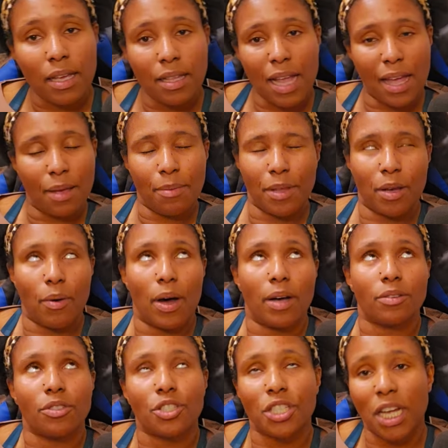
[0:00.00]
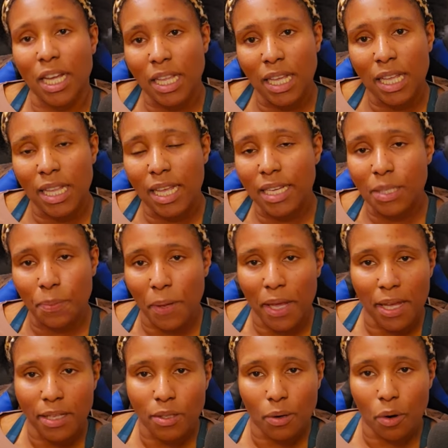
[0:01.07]
not Emily, well, Shannon
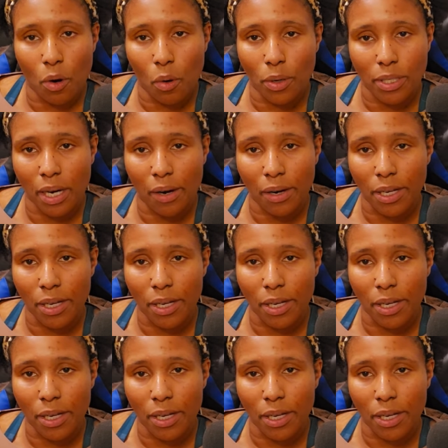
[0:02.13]
explains her whole entire